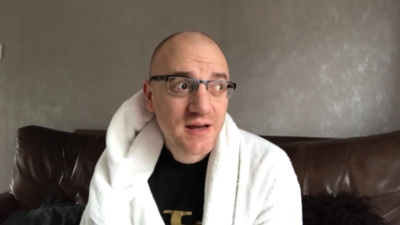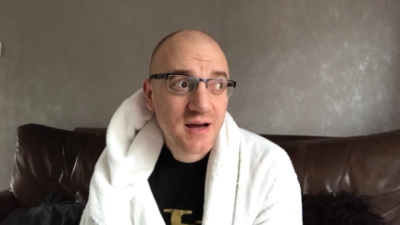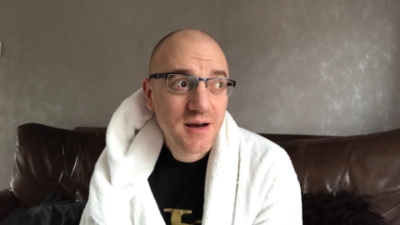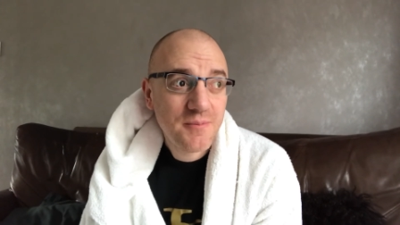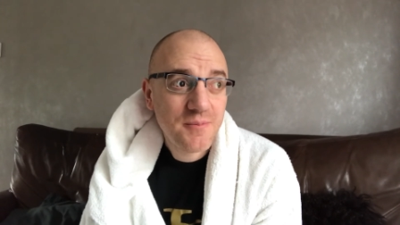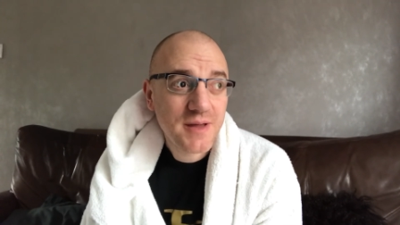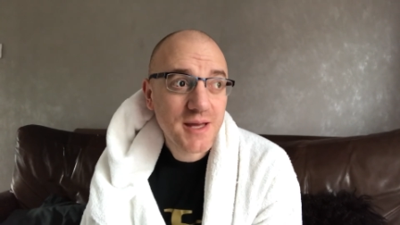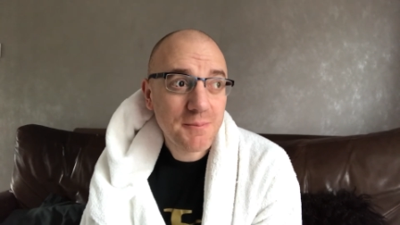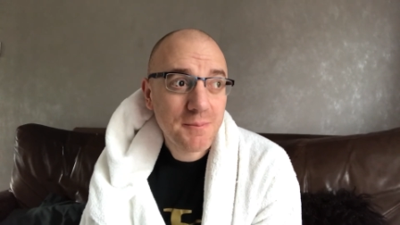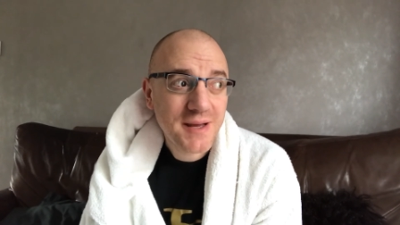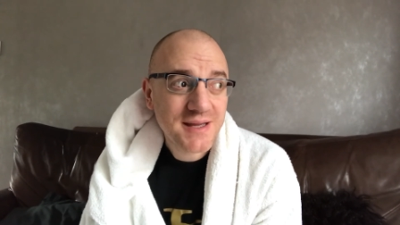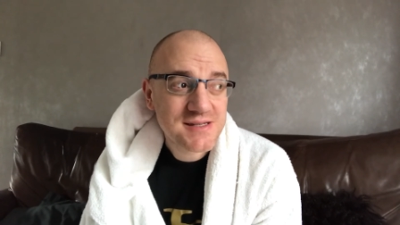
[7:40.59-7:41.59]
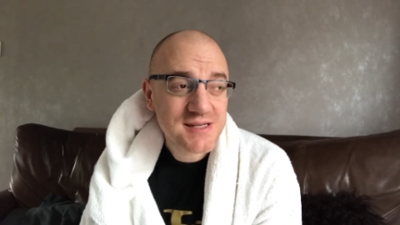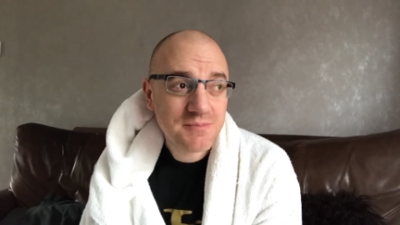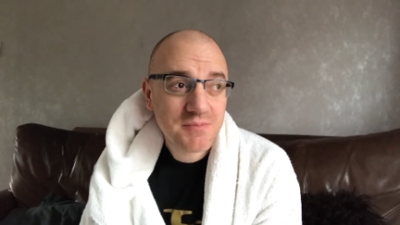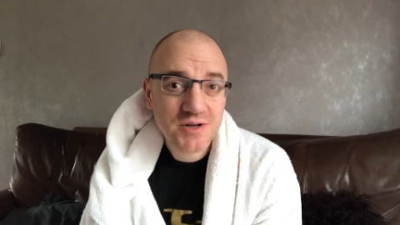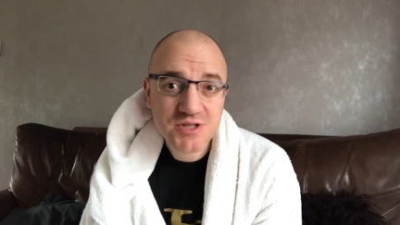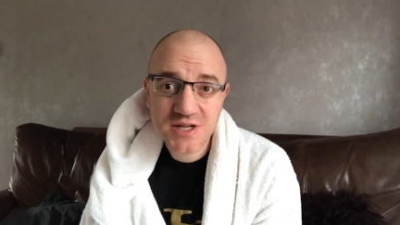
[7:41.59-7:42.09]
um, it makes it
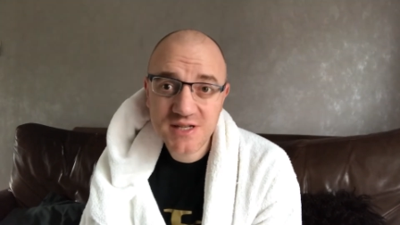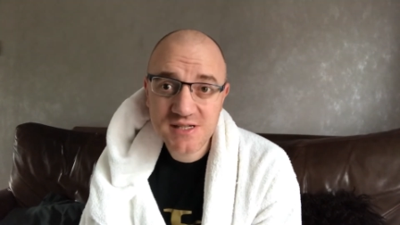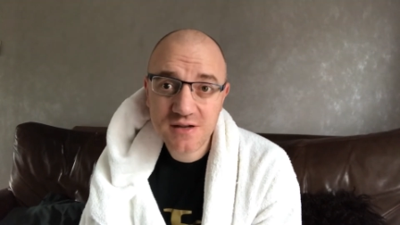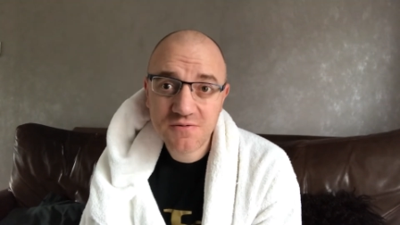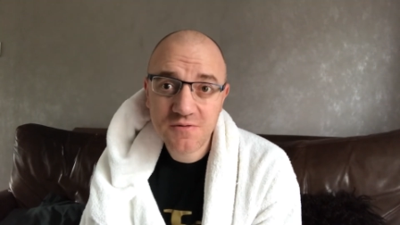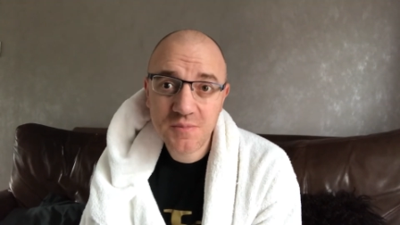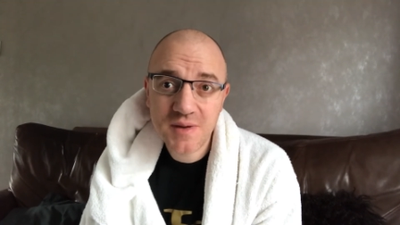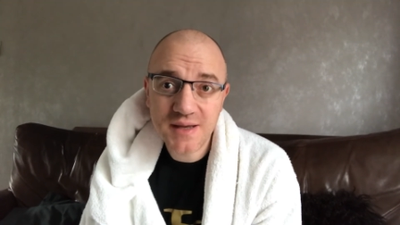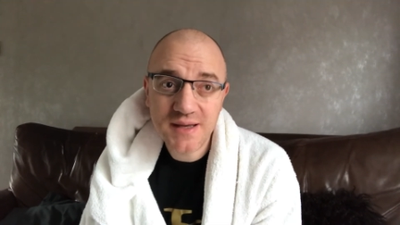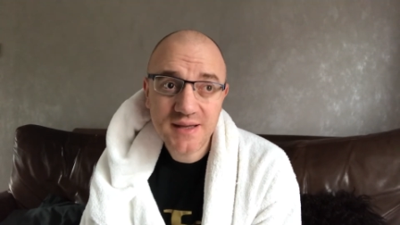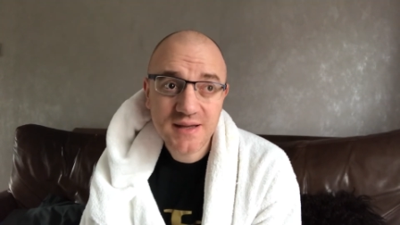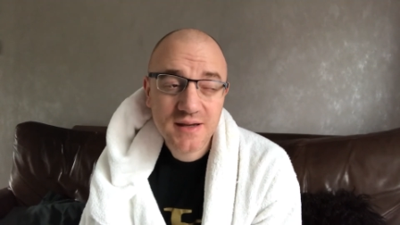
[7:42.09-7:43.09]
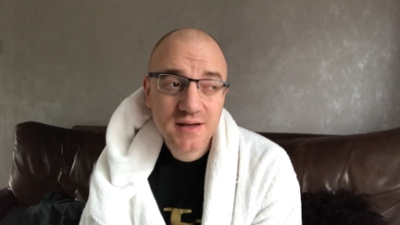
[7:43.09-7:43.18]
much easier for me